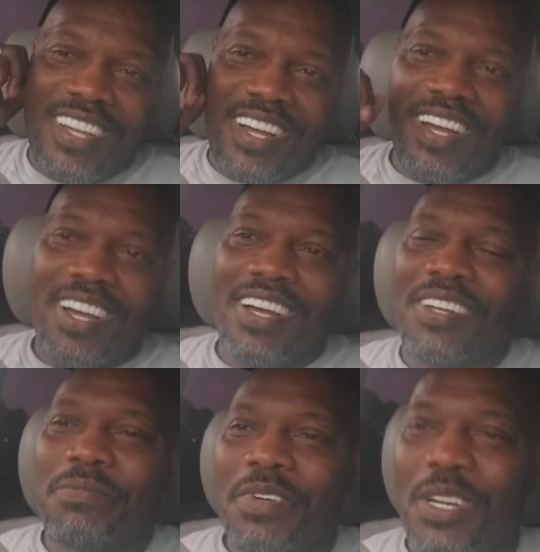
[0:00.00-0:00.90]

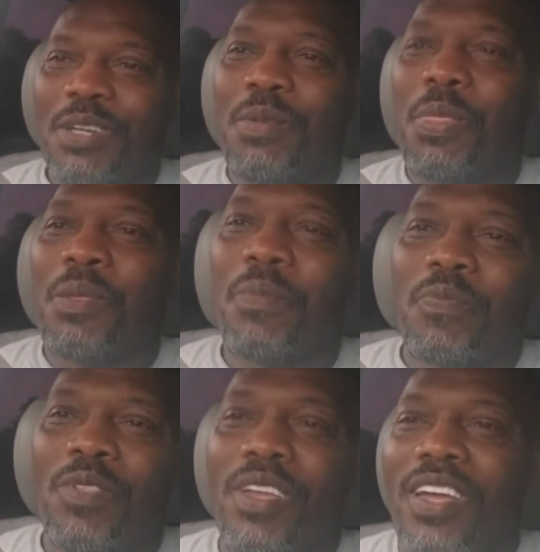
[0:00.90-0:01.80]
Oh man.
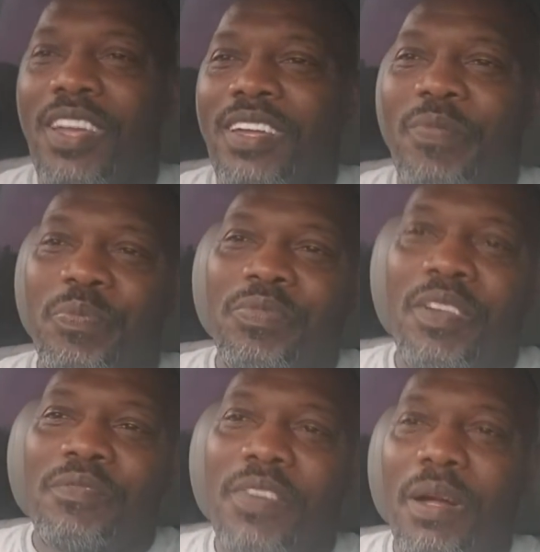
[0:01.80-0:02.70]

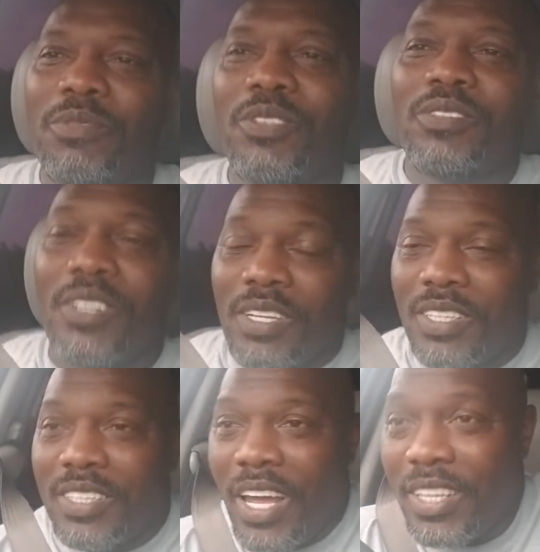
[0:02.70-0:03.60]
Family,
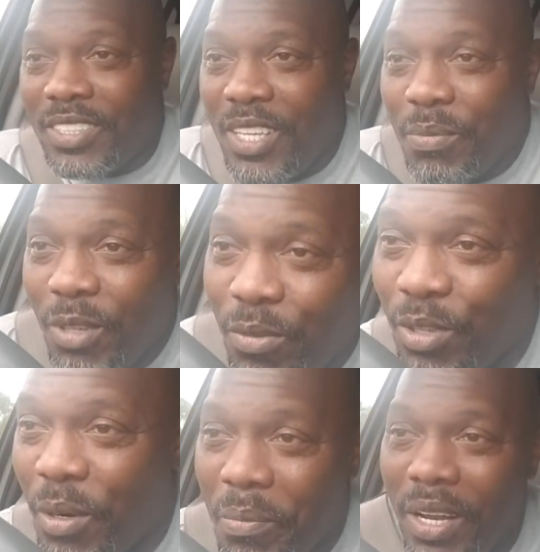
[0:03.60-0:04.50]
today is keeping it
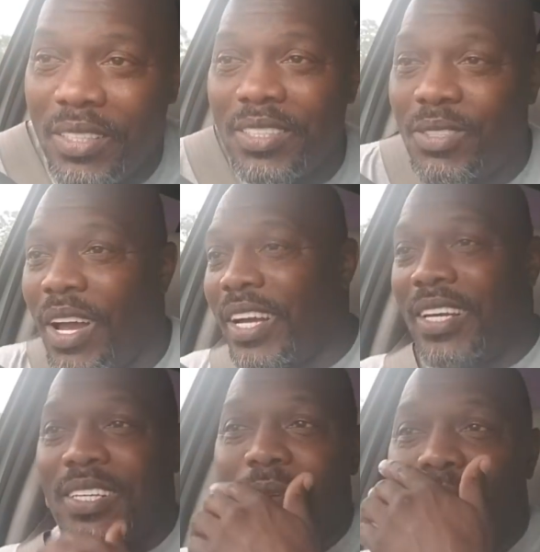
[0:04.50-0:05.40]
real Monday, so I
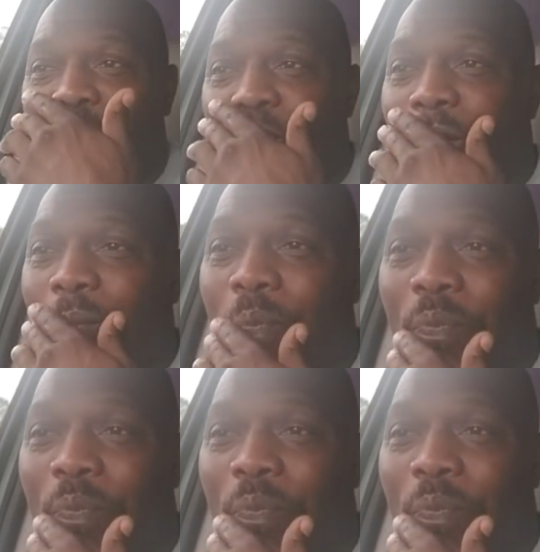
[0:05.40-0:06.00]
gotta keep it real.